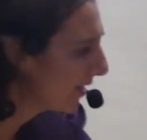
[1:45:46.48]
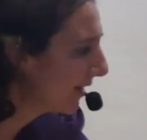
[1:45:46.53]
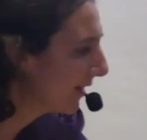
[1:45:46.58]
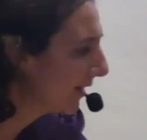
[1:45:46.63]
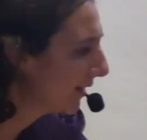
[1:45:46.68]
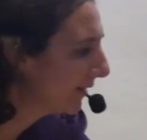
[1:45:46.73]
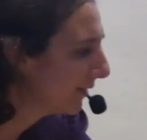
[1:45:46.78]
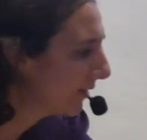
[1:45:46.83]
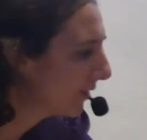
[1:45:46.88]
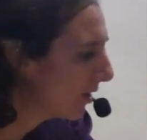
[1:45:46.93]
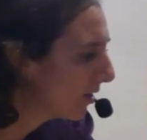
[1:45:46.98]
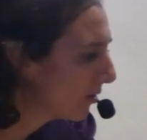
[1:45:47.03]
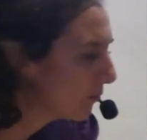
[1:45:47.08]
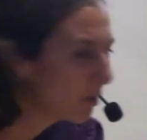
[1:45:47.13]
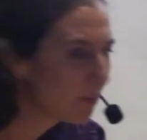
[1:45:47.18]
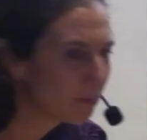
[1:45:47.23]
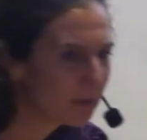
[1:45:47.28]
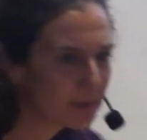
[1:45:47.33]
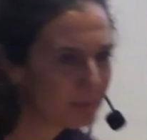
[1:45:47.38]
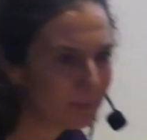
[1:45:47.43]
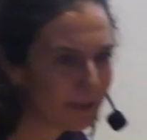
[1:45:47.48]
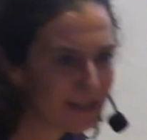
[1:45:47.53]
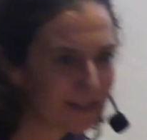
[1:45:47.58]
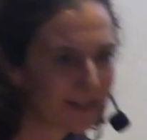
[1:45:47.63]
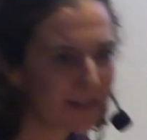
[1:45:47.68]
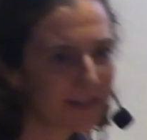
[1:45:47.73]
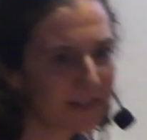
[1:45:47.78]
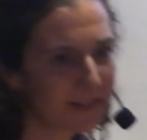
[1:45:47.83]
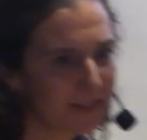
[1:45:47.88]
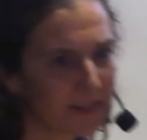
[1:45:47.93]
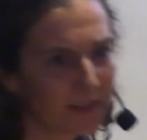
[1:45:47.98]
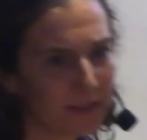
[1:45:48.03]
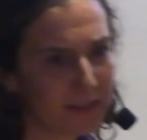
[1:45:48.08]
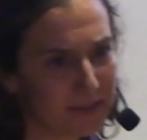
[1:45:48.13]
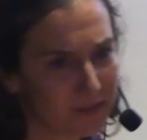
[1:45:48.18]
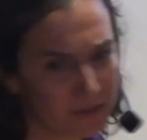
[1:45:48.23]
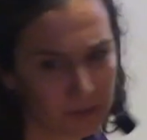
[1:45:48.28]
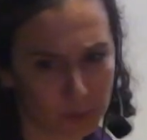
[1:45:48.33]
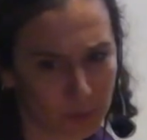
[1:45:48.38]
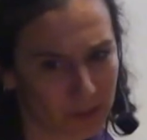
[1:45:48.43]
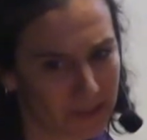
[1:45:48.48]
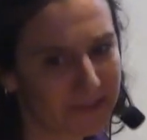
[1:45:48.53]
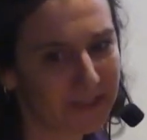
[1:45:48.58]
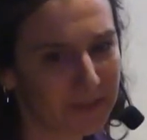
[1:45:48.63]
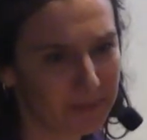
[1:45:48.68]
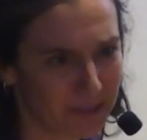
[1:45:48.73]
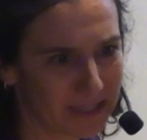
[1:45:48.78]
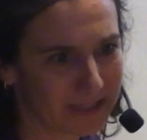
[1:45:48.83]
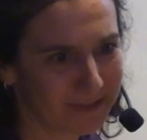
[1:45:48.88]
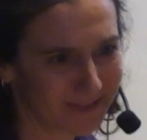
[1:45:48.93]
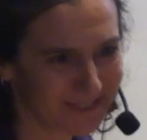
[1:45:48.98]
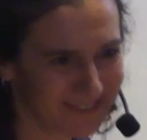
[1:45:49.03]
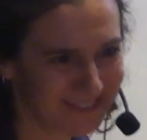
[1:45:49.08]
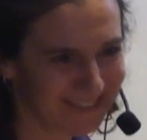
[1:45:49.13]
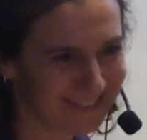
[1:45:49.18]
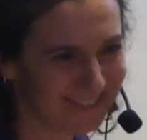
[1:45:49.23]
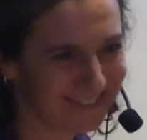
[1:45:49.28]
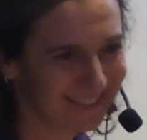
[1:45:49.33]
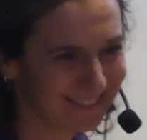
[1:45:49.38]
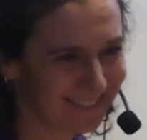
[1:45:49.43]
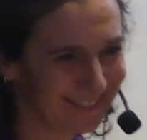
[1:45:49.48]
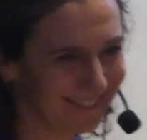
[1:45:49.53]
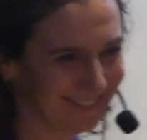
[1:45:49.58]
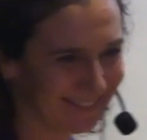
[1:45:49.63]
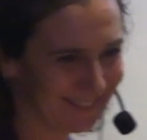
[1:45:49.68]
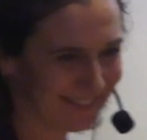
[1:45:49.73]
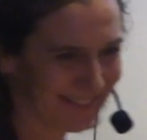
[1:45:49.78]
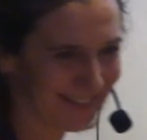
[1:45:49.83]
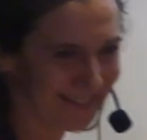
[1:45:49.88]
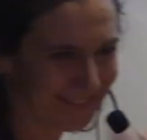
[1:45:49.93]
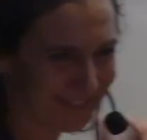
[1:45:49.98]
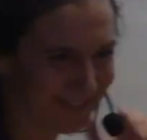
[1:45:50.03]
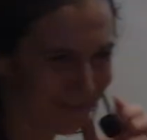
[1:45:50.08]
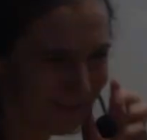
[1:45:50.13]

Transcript: and we will back, I think, in 20 minutes. Thank